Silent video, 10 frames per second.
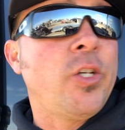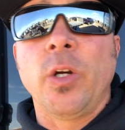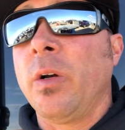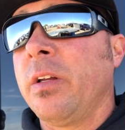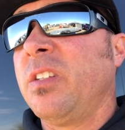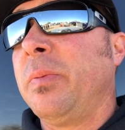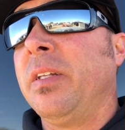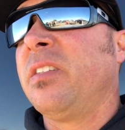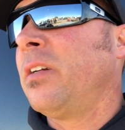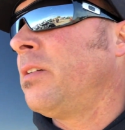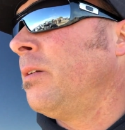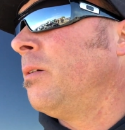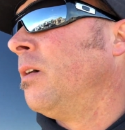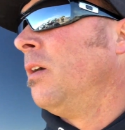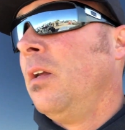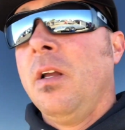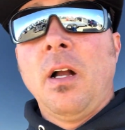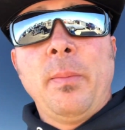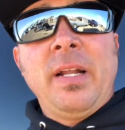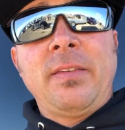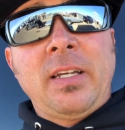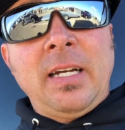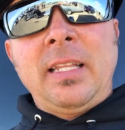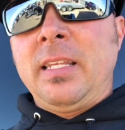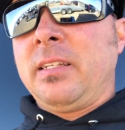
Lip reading: Joe at Good Speed's here too. I'm gonna have to cut